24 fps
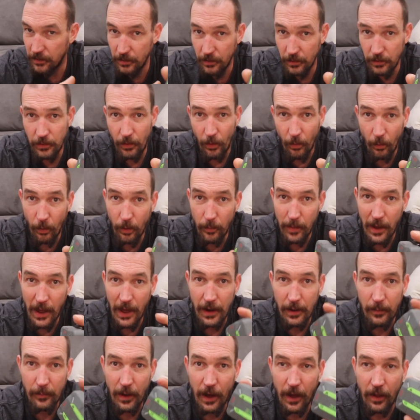good or
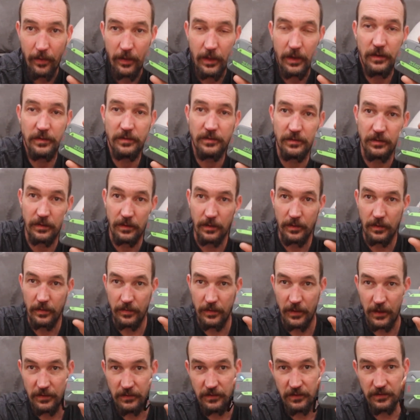bad about this.
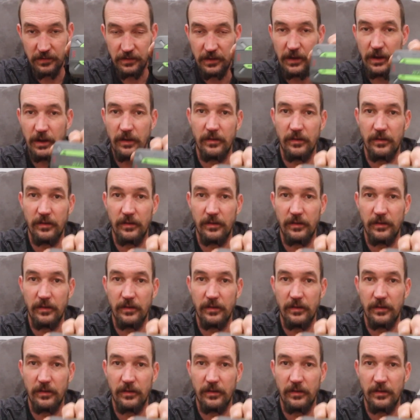They just sent